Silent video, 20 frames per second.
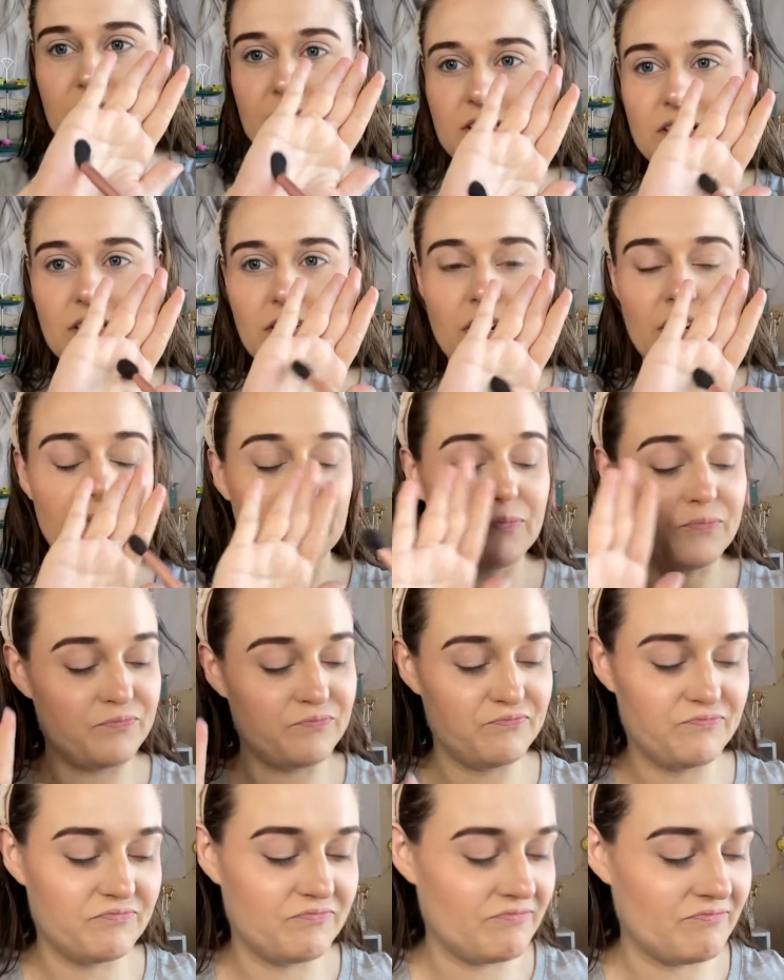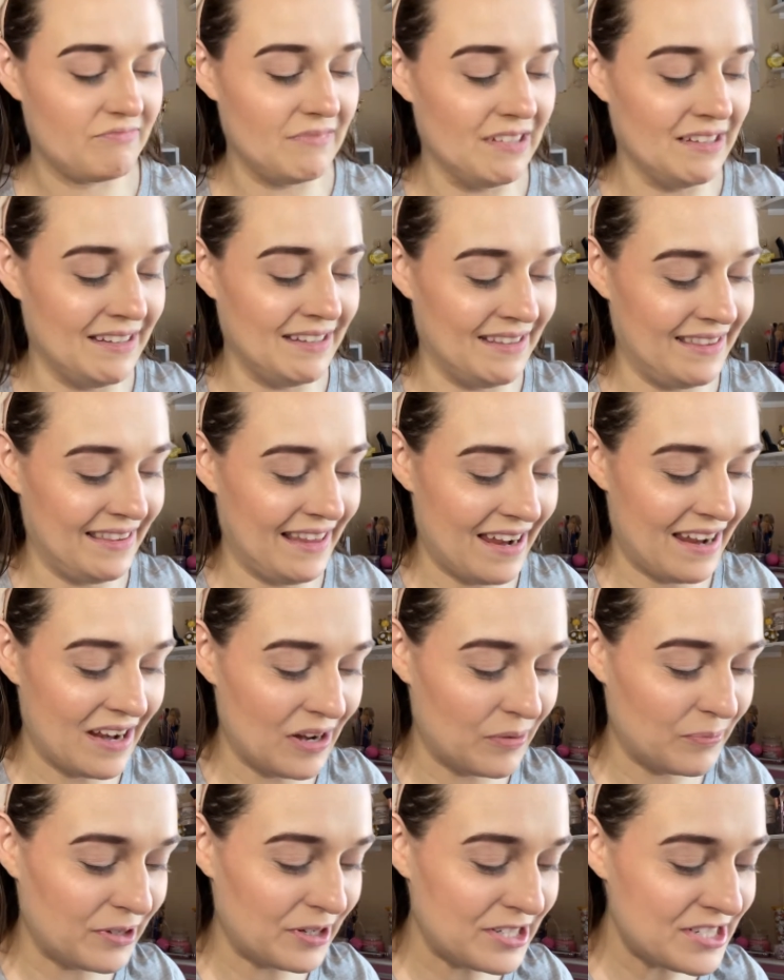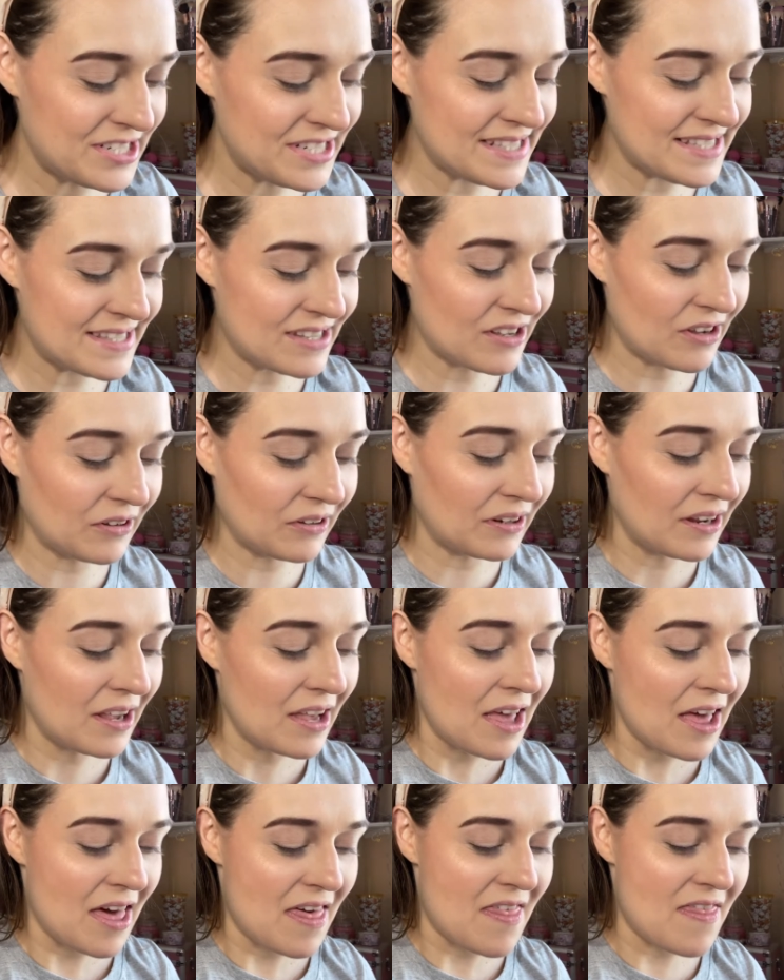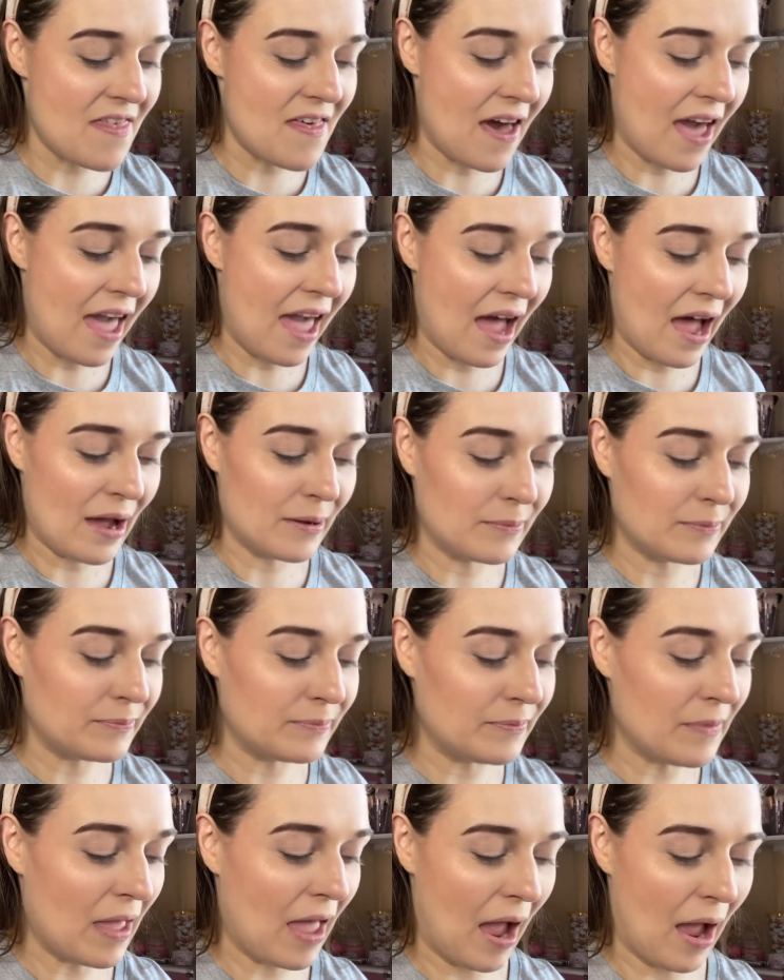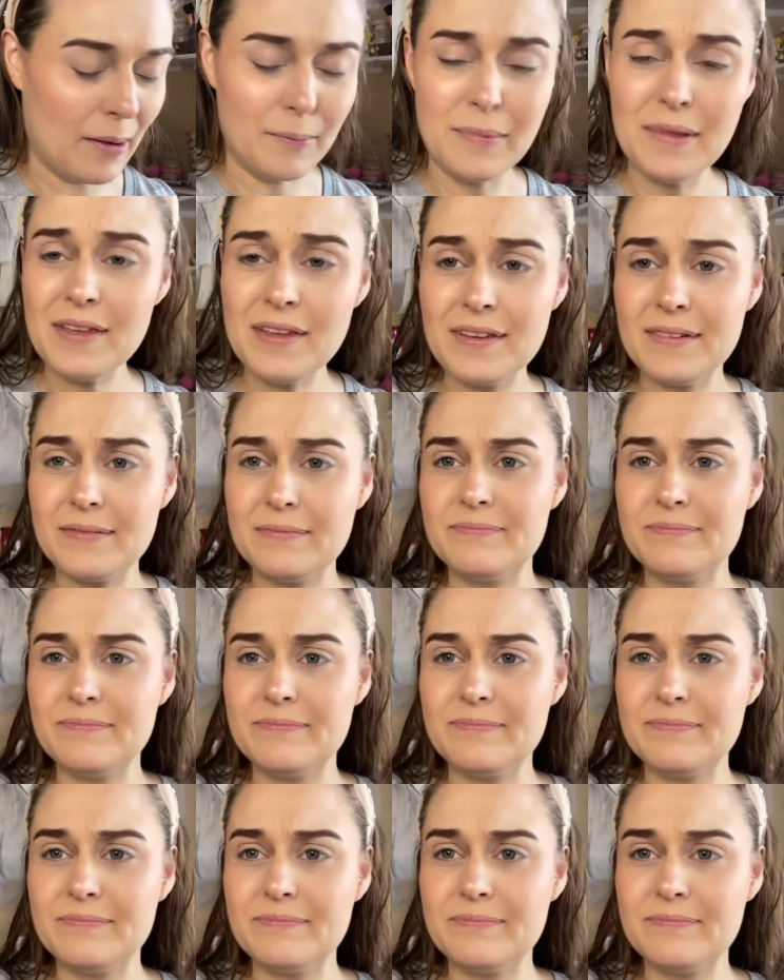you know, that kind of brush. It's called the Abbey,